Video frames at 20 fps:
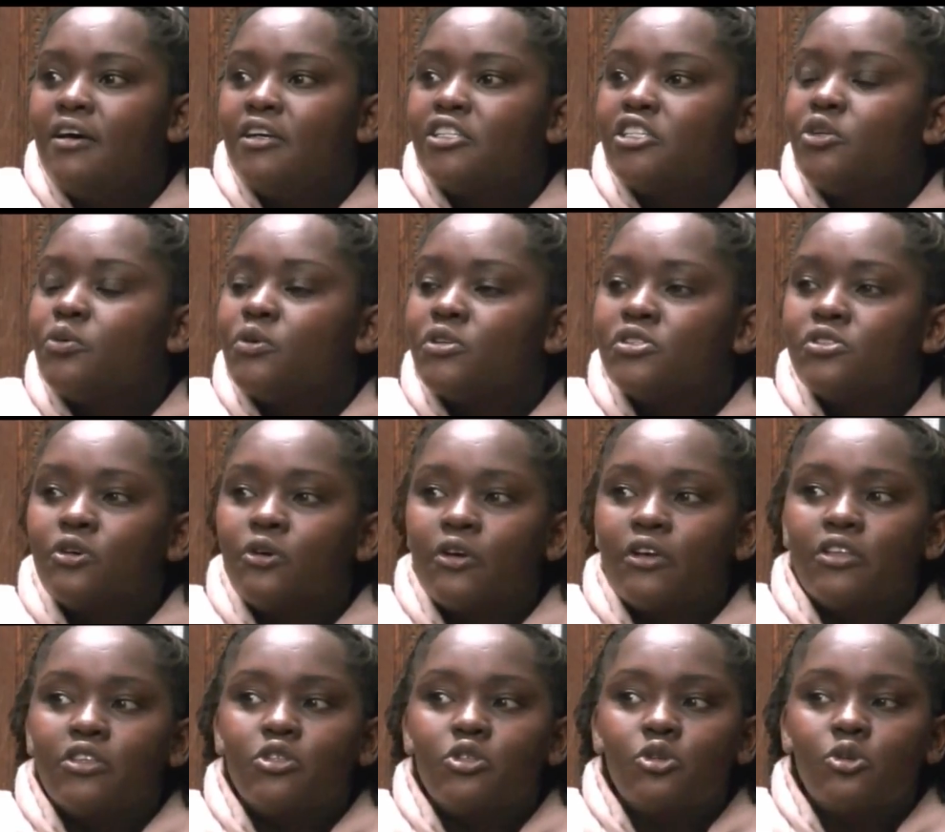she was
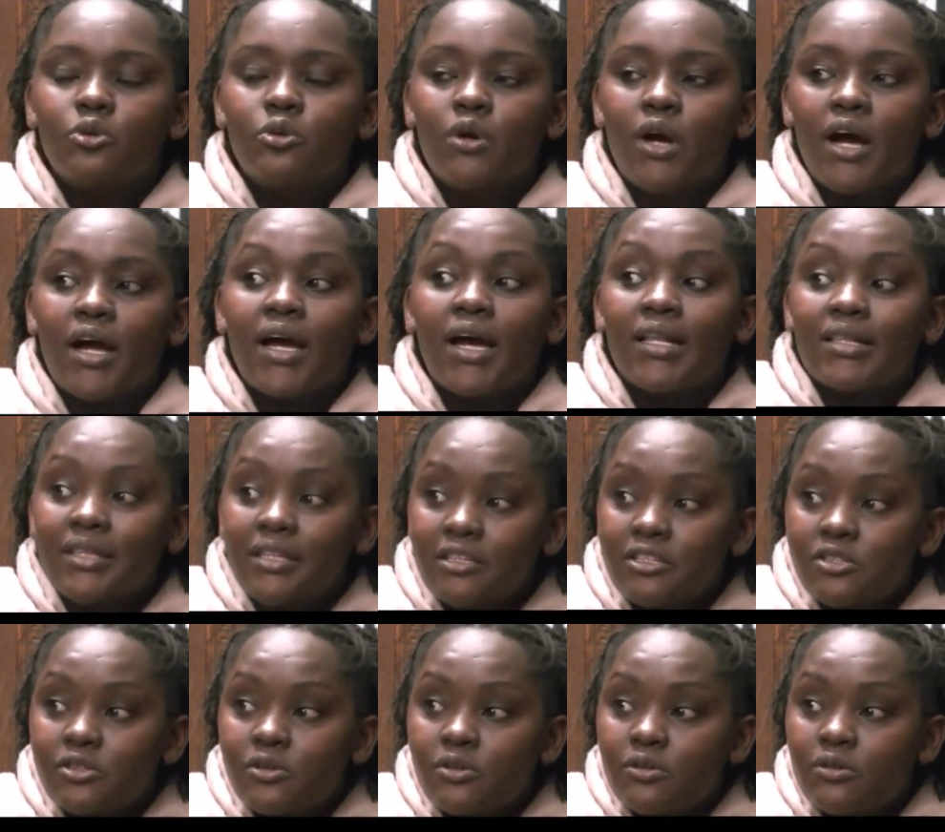going to a Catholic
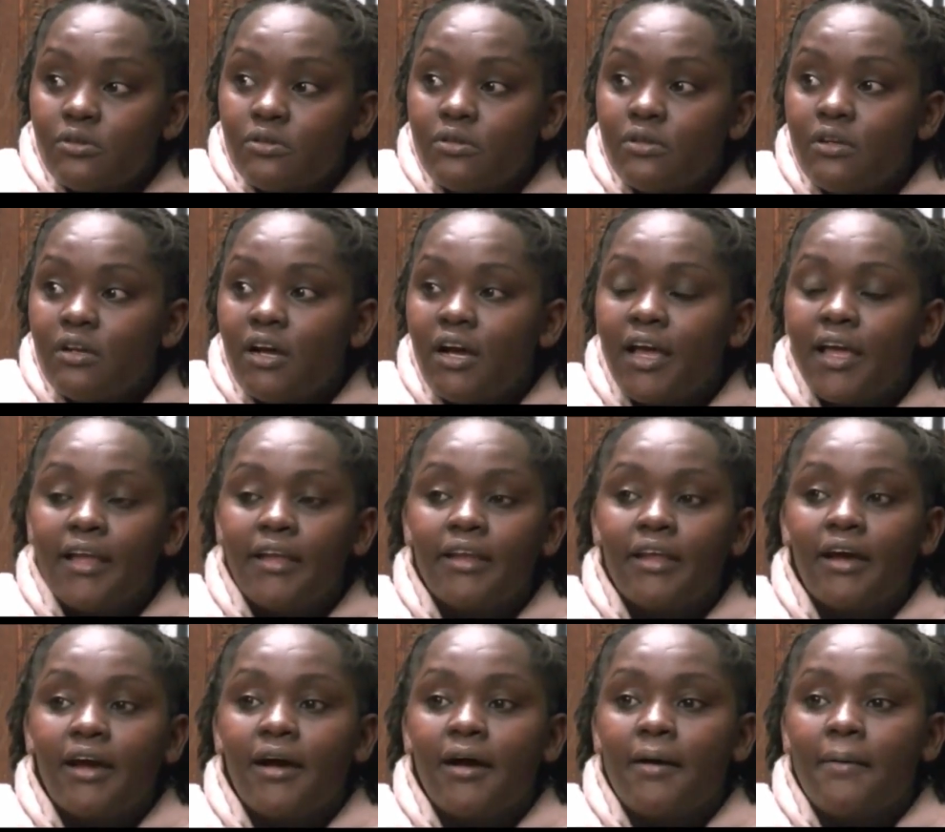school,
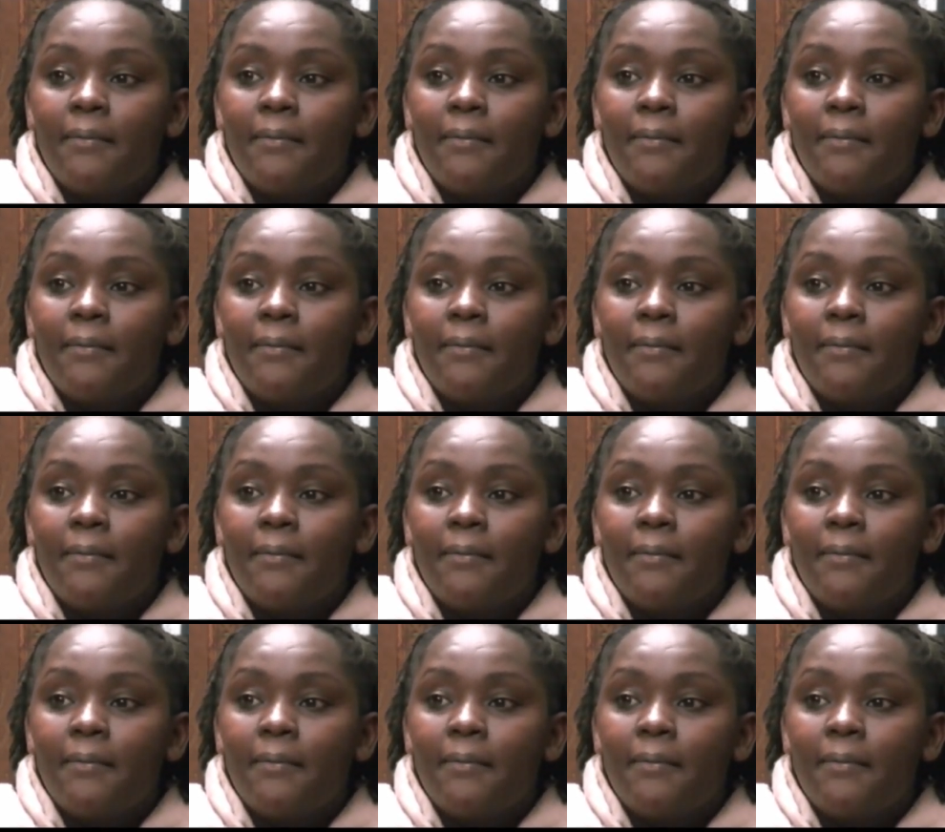and